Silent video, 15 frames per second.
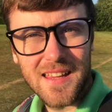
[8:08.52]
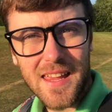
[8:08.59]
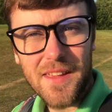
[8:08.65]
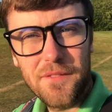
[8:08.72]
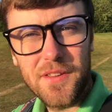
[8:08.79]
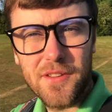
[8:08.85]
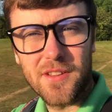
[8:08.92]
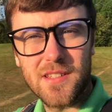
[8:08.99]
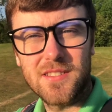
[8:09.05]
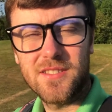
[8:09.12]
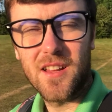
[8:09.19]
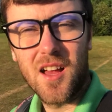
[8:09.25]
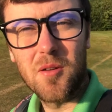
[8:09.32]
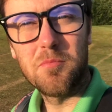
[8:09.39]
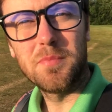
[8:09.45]
If you can
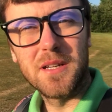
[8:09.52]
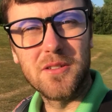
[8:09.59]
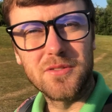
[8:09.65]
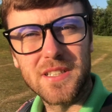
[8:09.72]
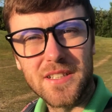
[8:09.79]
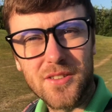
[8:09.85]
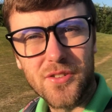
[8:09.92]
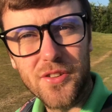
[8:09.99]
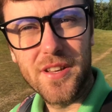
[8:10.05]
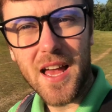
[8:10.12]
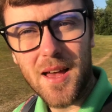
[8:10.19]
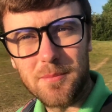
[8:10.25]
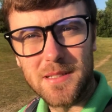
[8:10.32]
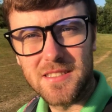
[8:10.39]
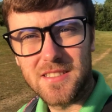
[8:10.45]
start building good
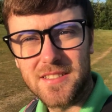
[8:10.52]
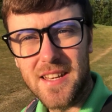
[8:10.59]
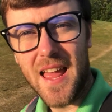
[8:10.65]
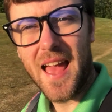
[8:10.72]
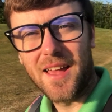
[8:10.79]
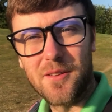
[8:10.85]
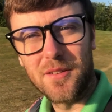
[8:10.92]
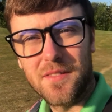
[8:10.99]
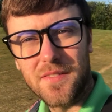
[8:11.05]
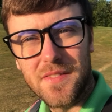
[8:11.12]
habits now,